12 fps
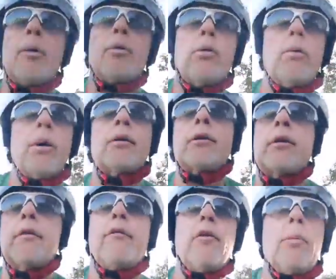or almost as a
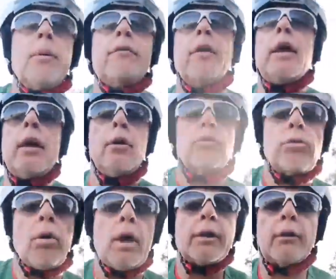form of
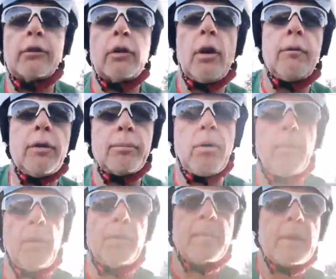trying to solve the
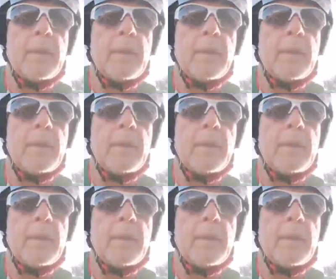problem.